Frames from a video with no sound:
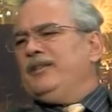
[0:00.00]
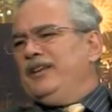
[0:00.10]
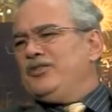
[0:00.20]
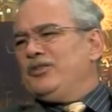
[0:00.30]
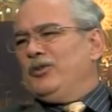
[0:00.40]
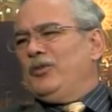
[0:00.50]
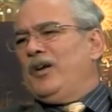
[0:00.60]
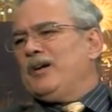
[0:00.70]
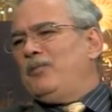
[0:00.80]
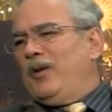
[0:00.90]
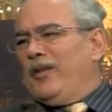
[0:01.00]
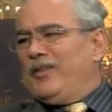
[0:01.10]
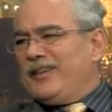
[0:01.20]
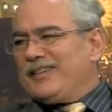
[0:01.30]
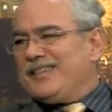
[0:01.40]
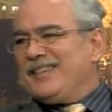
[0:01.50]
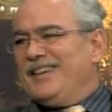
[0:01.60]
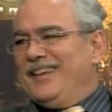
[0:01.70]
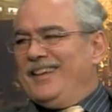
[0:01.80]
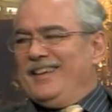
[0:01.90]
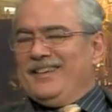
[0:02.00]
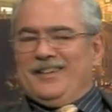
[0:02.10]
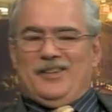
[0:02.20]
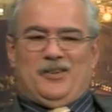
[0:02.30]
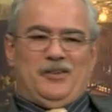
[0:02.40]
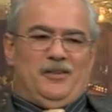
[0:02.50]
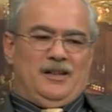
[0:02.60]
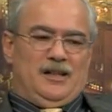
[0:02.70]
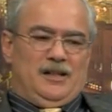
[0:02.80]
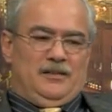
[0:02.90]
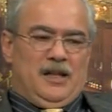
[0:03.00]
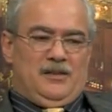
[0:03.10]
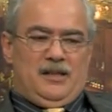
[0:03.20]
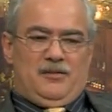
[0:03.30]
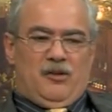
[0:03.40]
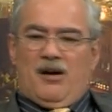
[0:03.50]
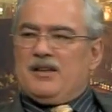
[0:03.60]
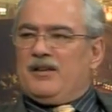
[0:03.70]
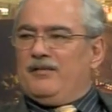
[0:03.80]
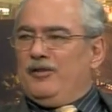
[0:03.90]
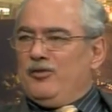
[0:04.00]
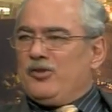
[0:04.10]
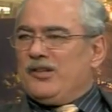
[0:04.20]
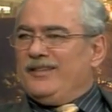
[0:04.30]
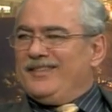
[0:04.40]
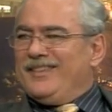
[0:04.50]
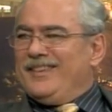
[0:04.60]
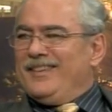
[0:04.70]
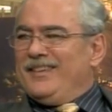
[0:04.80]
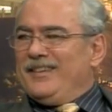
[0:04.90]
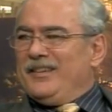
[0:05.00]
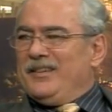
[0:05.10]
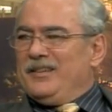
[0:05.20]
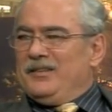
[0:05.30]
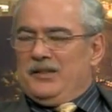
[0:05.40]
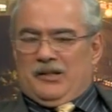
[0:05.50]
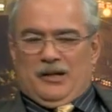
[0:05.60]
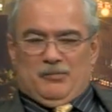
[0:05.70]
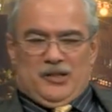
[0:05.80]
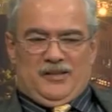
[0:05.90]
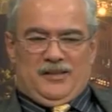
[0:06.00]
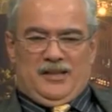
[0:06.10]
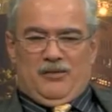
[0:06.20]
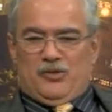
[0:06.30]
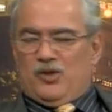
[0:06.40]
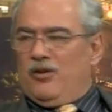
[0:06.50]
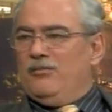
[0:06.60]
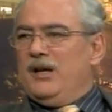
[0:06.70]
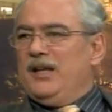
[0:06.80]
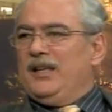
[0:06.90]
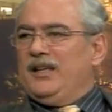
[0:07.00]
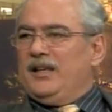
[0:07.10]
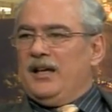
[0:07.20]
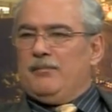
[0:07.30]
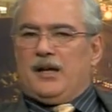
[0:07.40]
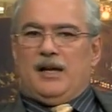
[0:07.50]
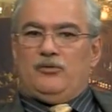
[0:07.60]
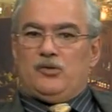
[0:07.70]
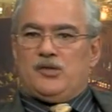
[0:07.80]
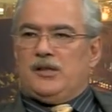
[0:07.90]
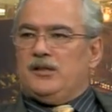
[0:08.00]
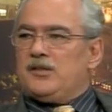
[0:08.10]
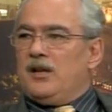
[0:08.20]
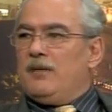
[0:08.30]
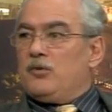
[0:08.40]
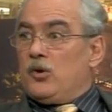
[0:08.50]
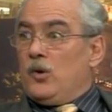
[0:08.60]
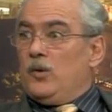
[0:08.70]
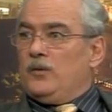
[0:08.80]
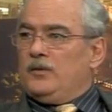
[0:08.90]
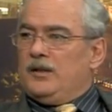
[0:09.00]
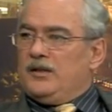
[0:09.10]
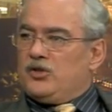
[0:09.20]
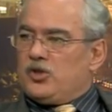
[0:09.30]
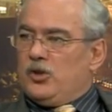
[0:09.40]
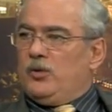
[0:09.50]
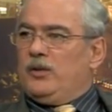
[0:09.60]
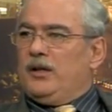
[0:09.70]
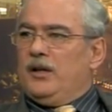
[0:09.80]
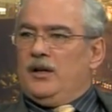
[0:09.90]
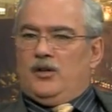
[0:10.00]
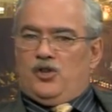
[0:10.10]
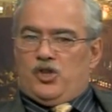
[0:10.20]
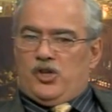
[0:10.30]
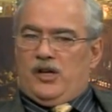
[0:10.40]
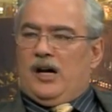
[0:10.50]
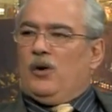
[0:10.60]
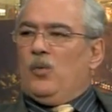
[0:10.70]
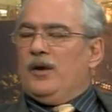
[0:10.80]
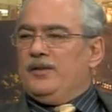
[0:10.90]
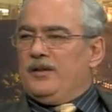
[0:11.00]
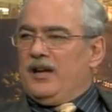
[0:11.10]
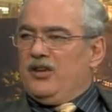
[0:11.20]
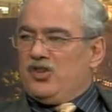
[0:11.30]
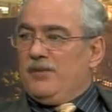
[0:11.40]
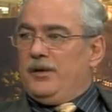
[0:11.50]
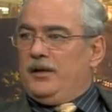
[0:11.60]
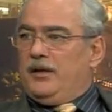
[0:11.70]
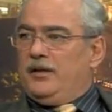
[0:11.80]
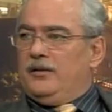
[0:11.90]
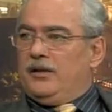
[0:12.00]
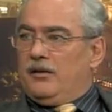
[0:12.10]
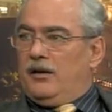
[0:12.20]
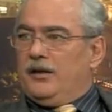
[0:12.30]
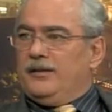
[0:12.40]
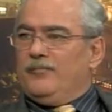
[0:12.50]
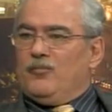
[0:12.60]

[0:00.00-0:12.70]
religion, don't talk politics. Then the Iranian Revolution erupted, and there was Khomeini, and I began to see Islam grow slowly. The Shia won their hegemony in Iran.